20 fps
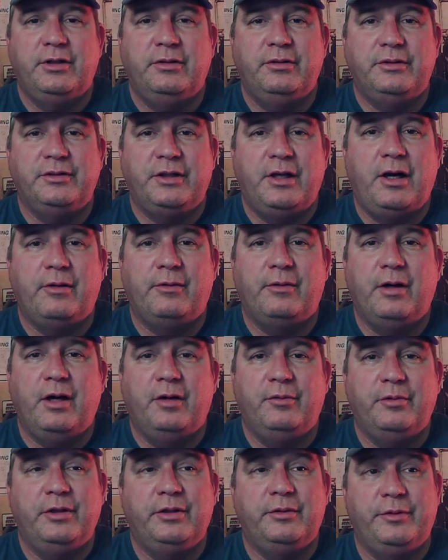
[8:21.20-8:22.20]
hot rod
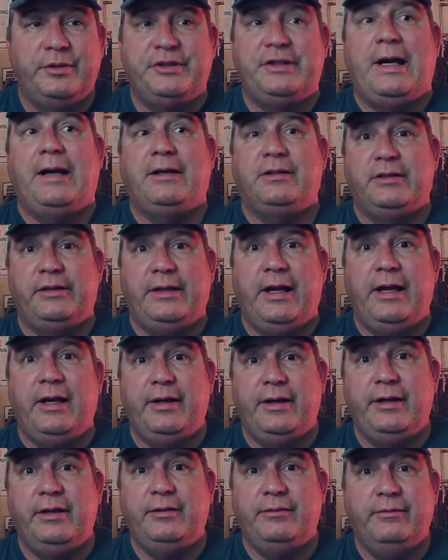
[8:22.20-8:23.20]
with, which actually had
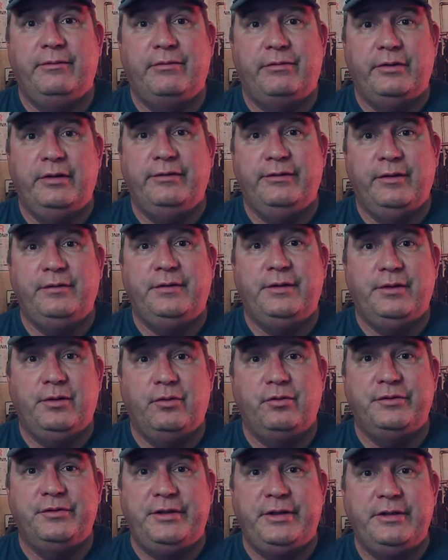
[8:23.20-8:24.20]
a 350
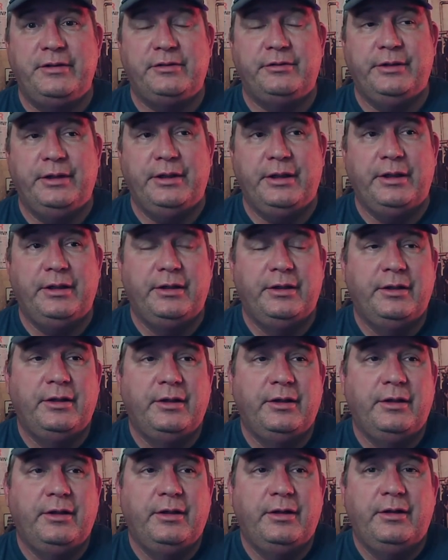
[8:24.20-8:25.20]
Olds diesel in it.
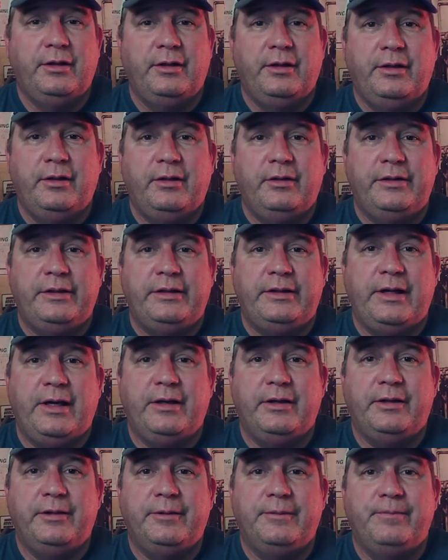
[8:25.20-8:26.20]
Thing had
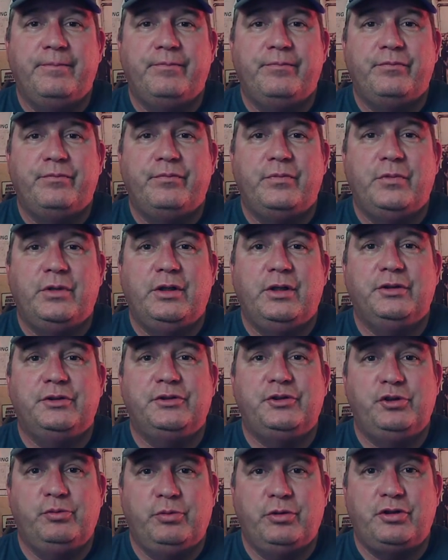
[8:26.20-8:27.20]
a
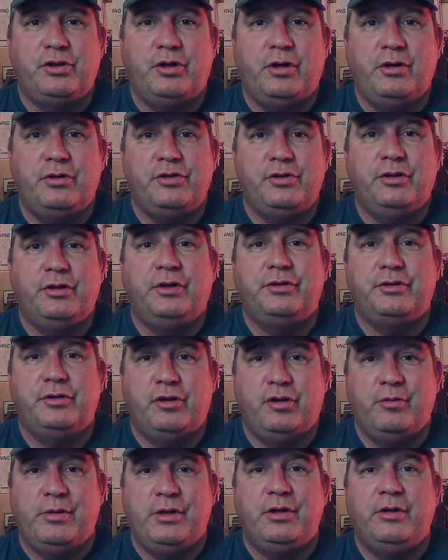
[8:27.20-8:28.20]
supercharger, a
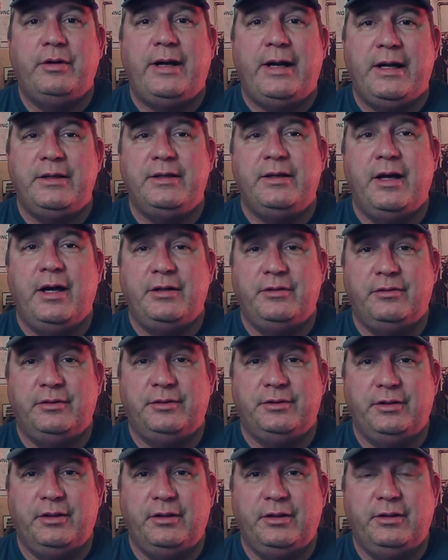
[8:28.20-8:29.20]
turbo, and nitrous
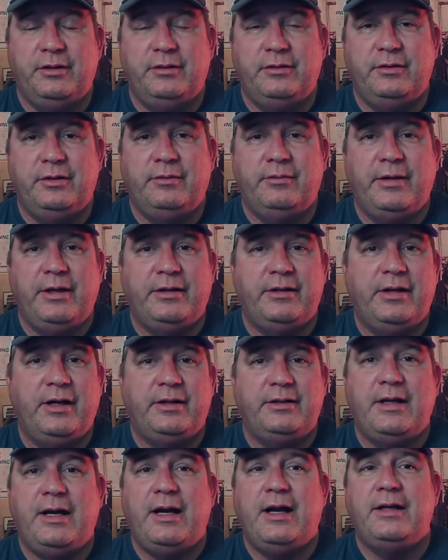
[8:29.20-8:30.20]
on it. It ran like
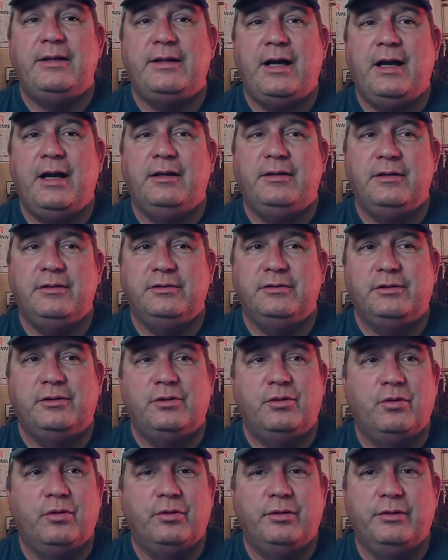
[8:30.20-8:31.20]
990s and a
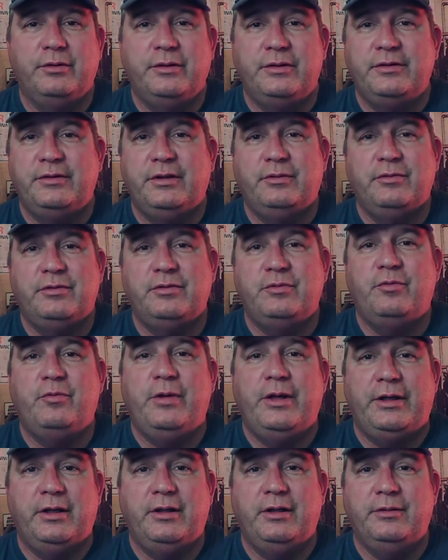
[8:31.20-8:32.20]
quarter. This thing was
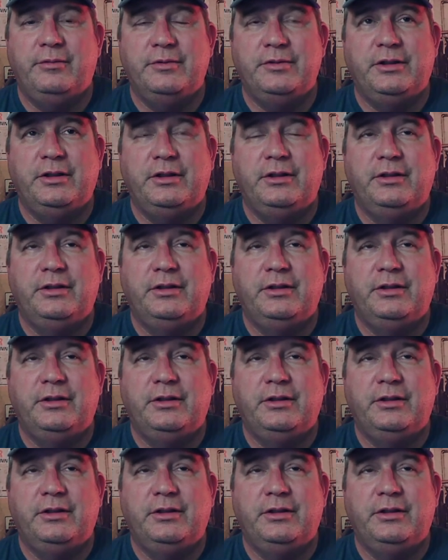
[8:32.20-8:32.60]
wicked. It was a